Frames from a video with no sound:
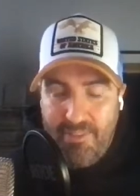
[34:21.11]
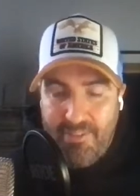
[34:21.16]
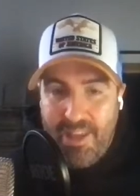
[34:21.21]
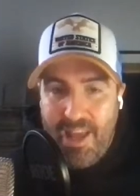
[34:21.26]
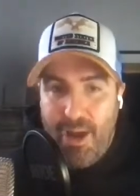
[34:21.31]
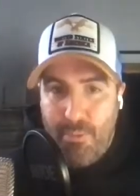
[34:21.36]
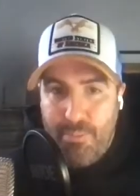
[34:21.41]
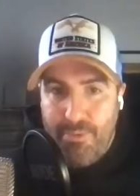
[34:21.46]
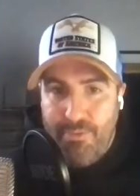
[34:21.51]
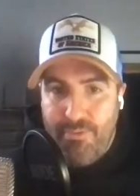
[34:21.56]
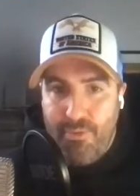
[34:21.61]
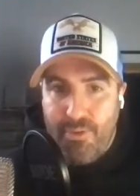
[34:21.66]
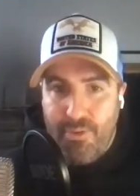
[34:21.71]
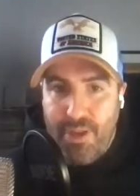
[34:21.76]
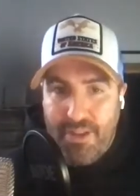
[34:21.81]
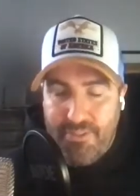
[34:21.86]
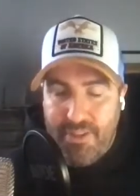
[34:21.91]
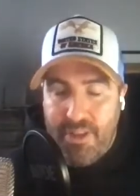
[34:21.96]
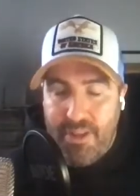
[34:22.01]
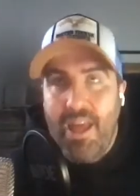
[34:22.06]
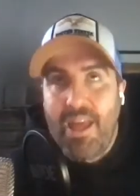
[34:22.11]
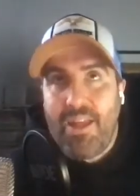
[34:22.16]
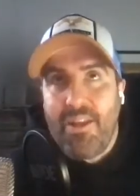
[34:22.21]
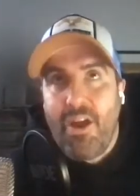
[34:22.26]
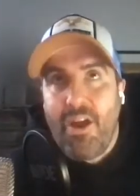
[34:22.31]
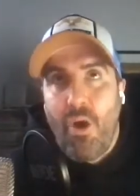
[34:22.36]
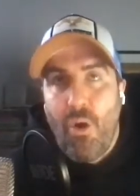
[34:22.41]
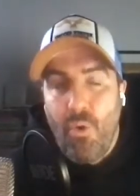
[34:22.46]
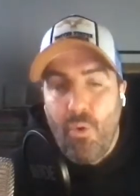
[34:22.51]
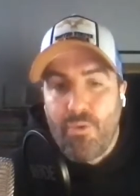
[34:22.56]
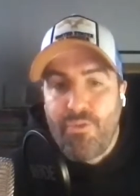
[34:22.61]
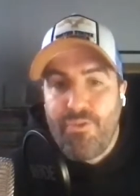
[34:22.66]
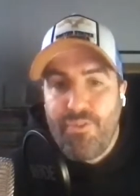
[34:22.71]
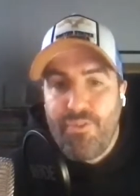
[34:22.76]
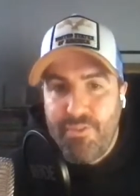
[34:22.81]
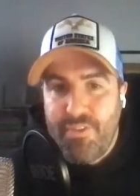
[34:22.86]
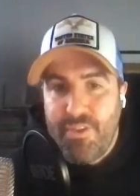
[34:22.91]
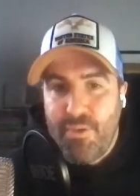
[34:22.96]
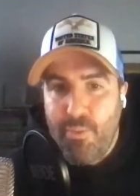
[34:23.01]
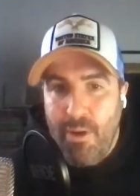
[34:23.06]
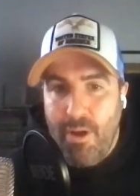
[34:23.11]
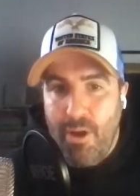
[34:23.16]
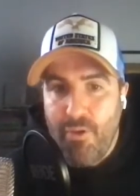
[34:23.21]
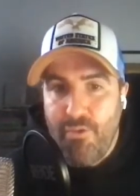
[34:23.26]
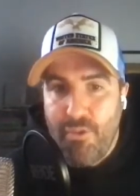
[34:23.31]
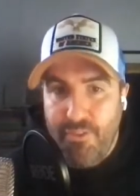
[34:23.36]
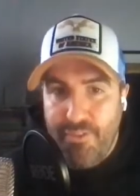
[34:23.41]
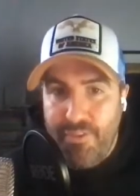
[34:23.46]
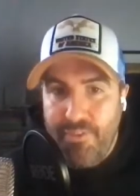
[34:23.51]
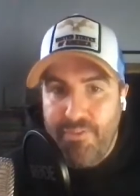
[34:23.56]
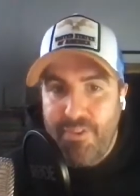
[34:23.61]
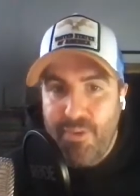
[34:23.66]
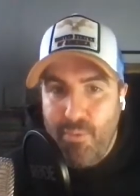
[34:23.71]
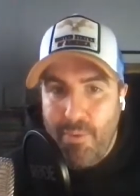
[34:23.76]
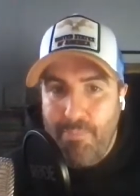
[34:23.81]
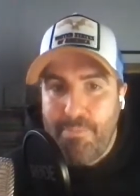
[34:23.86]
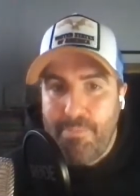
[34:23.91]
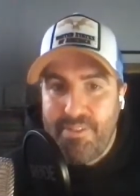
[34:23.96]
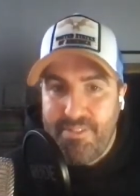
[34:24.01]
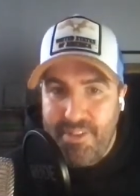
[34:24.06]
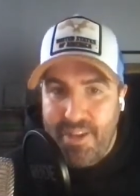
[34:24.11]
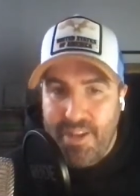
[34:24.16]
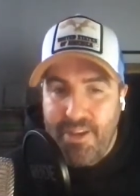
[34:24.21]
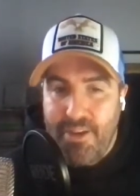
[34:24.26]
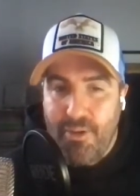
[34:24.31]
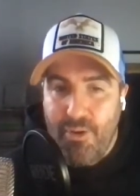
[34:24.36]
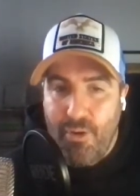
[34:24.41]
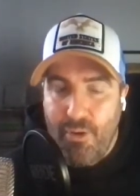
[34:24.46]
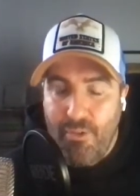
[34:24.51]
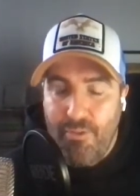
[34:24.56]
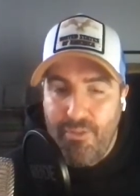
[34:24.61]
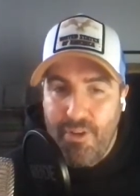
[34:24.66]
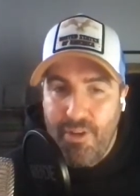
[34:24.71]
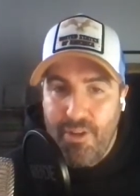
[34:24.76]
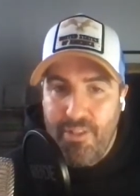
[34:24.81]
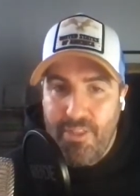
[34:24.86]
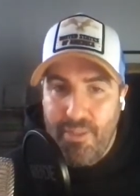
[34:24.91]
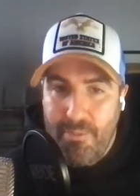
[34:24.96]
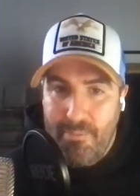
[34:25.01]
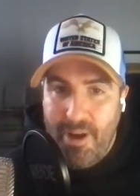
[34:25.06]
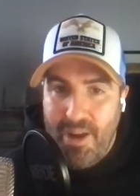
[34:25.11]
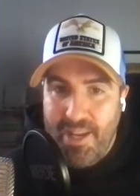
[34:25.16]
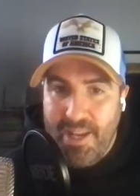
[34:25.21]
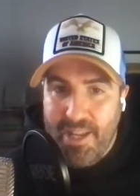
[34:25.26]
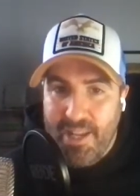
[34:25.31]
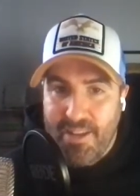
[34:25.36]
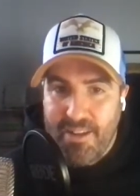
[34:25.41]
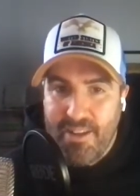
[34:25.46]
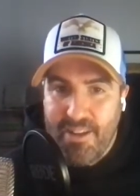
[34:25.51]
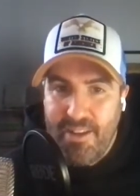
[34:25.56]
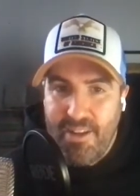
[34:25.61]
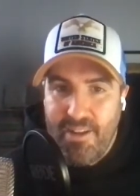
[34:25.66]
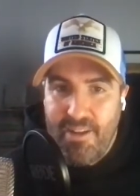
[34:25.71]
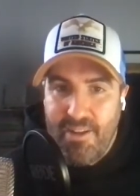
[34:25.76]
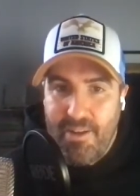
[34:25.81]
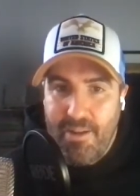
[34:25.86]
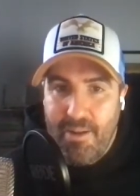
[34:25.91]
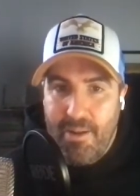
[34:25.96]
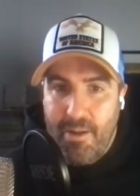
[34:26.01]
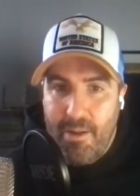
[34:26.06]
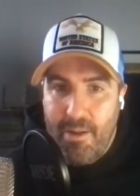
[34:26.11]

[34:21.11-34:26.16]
You have to outperform. You have to hold over 51% of the mining,